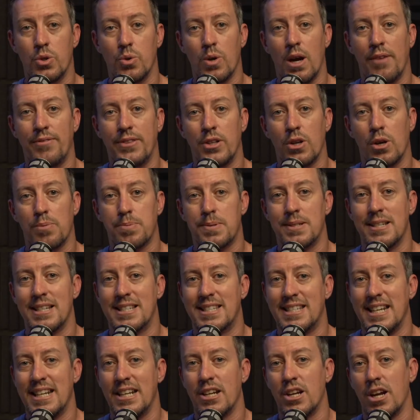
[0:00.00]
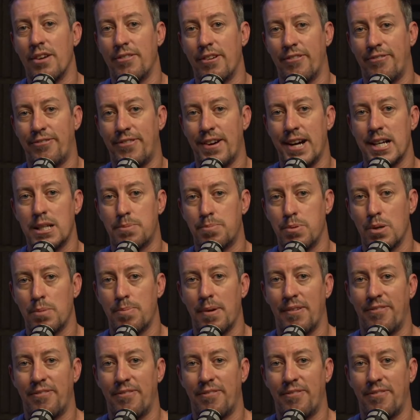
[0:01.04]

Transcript: have the option to send it over to Facebook,